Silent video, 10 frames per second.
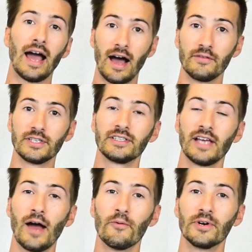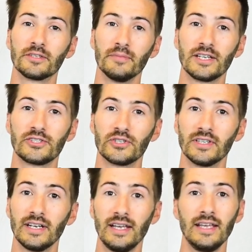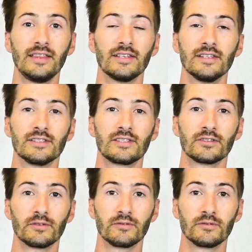obviously I want to make sure that Ethan's